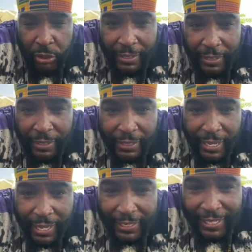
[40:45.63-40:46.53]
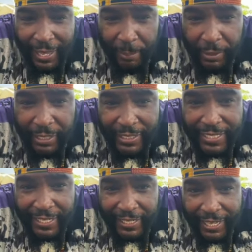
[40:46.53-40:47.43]
going with me to Ghana, Gambia,
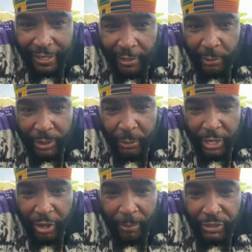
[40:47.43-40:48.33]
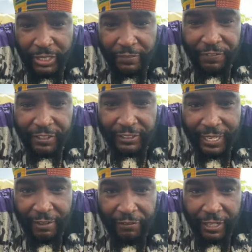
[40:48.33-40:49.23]
and Senegal? We almost to the finish
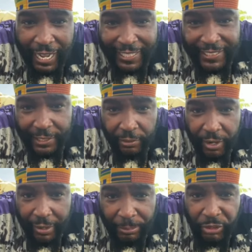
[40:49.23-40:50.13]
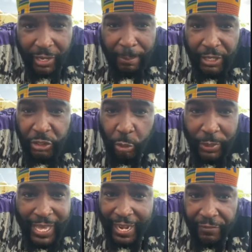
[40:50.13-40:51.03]
line for the itinerary. I'm trying to make sure
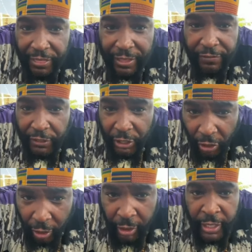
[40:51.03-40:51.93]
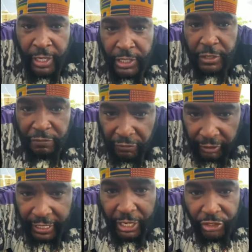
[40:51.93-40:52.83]
we got everything for y'all to
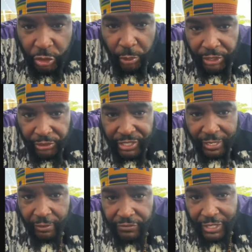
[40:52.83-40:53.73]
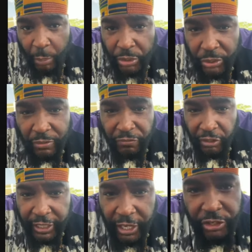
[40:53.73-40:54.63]
fully enjoy yourselves. I want you to
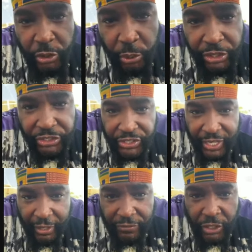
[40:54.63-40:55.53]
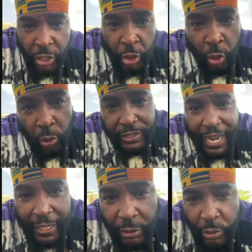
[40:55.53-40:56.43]
fully enjoy yourselves on
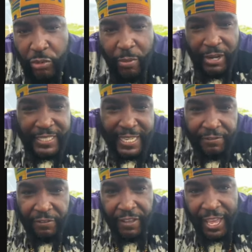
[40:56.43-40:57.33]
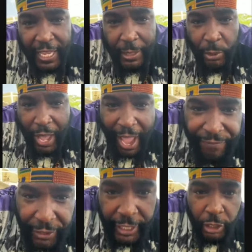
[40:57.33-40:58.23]
Dr. Umar's 7th annual
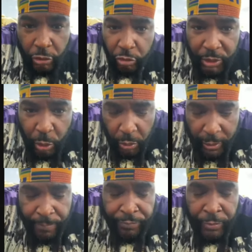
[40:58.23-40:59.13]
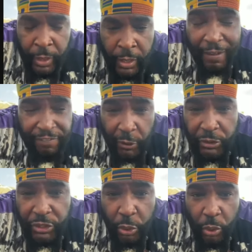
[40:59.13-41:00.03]
African group tour. My
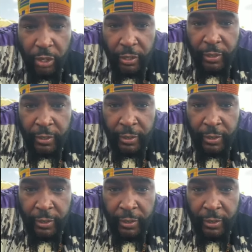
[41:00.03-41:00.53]
first tour